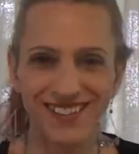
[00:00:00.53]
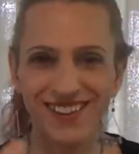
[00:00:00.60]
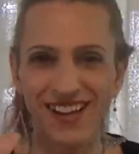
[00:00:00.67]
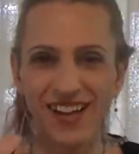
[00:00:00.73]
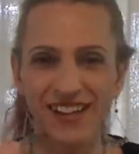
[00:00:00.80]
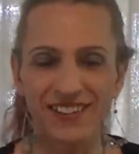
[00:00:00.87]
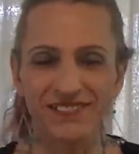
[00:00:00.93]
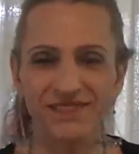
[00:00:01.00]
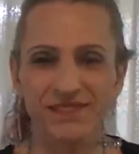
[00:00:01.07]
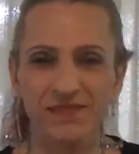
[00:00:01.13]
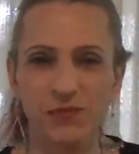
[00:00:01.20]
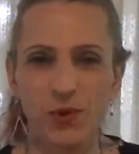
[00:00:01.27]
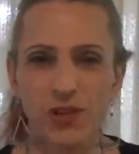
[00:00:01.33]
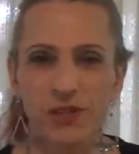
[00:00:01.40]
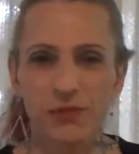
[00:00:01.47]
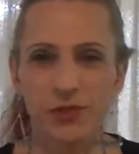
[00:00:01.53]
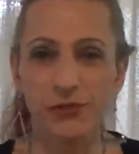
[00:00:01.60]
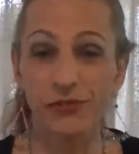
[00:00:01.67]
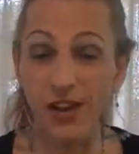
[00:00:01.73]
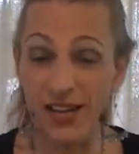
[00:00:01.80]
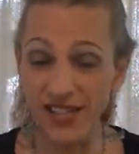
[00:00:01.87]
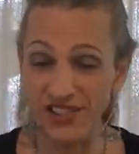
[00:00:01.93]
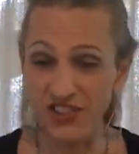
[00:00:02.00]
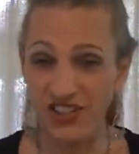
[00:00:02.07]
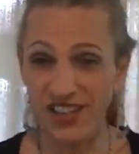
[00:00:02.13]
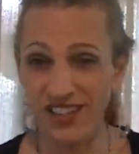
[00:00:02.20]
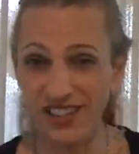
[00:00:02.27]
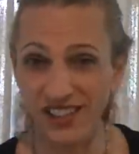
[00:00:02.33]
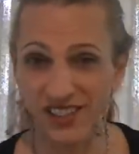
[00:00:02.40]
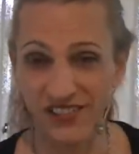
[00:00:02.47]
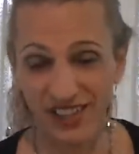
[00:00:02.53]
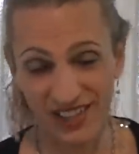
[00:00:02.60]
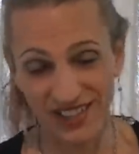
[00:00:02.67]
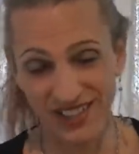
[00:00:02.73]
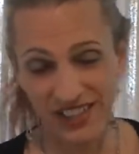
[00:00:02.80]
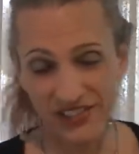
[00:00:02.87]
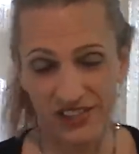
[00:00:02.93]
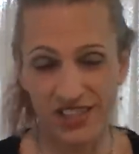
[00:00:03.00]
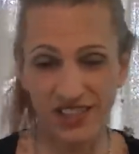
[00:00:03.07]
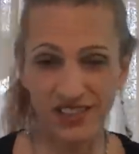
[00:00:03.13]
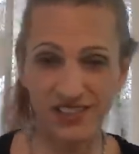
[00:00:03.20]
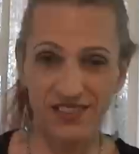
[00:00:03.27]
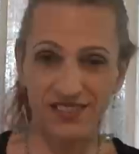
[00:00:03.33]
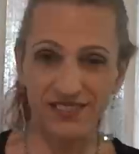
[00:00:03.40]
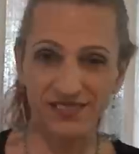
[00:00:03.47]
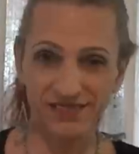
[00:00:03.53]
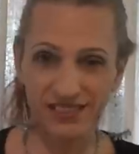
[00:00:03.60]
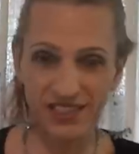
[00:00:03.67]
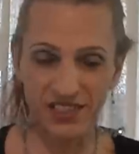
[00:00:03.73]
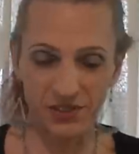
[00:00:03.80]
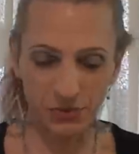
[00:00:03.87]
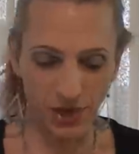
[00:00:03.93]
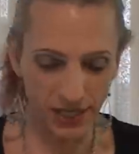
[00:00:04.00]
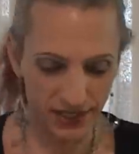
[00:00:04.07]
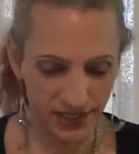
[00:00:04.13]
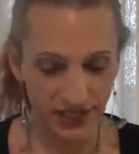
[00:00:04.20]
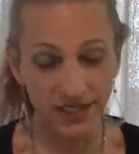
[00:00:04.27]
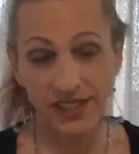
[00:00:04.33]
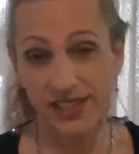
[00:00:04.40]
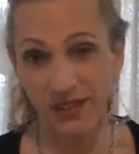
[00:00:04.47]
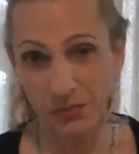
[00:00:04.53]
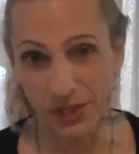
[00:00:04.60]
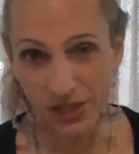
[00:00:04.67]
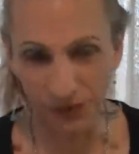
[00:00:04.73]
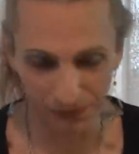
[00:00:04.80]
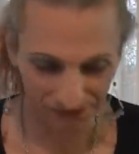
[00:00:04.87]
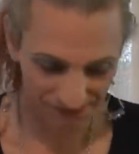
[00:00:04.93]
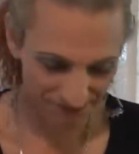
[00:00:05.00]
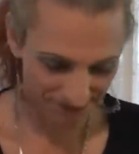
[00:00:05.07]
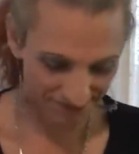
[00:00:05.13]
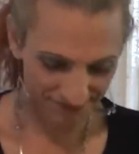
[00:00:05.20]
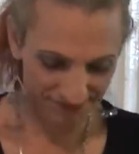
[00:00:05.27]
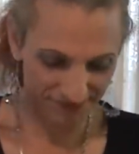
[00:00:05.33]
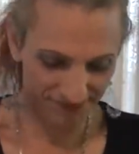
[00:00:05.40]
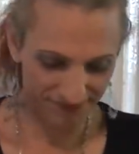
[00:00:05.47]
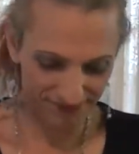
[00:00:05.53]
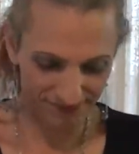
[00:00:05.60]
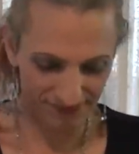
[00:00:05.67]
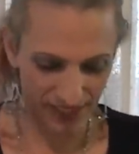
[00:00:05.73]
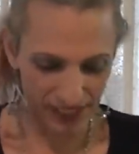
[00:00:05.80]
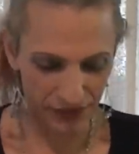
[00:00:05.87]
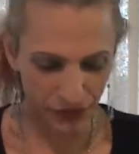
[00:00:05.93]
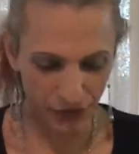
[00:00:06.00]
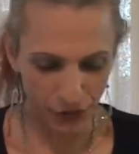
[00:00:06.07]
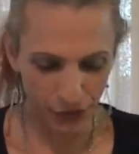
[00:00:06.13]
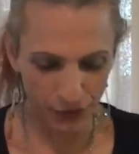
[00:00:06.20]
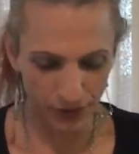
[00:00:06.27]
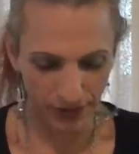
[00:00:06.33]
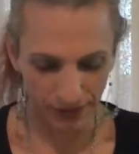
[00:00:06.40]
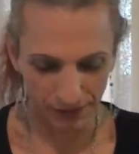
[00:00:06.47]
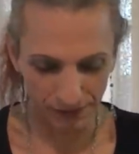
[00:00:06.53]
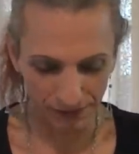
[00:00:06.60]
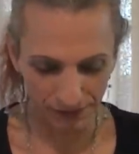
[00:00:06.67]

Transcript: Hi, welcome to Friday's Channeling of Odyssey of Ascension. This is Roxy, and here we go. Thanks for tuning in.